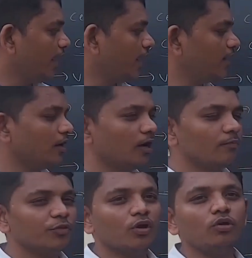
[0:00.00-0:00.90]
And
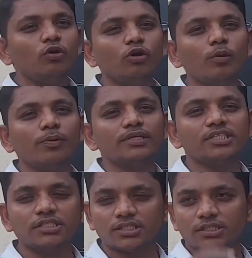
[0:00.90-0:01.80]

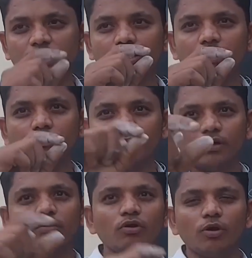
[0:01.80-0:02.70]
leucoplasts
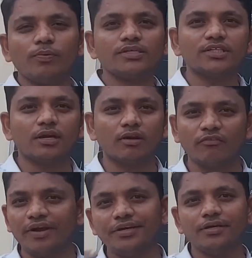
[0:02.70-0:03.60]

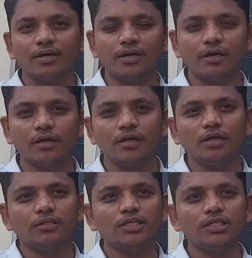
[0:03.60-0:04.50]
are white in color.
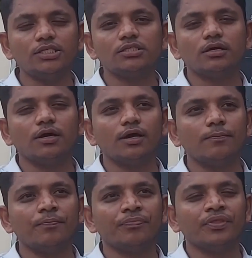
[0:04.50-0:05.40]
This is
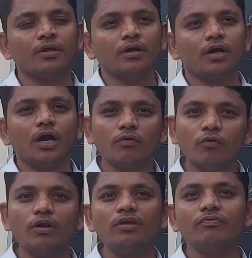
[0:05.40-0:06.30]

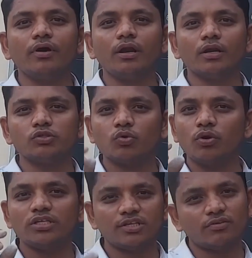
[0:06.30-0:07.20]
only for
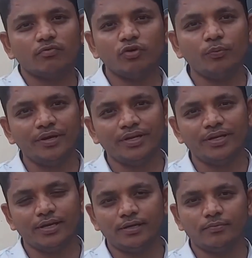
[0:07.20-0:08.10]
storage of the food
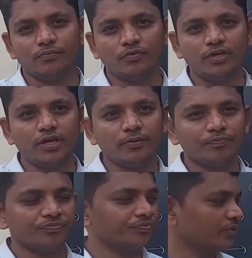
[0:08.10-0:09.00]
material. Okay,
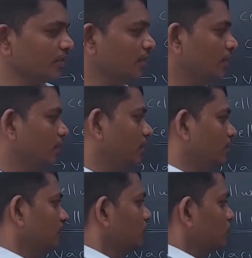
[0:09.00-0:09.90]

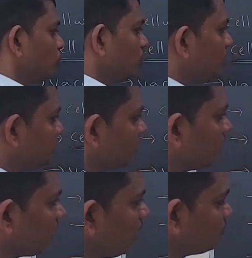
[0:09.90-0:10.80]
so these are
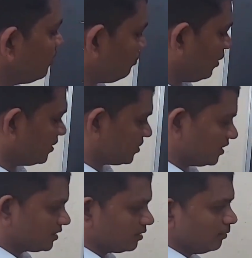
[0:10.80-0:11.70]
the types of
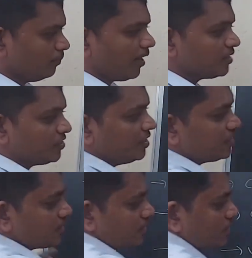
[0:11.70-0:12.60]
plastids.
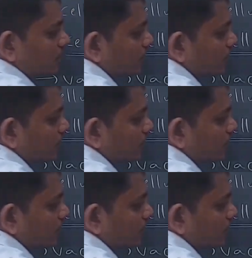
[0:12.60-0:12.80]
Plastids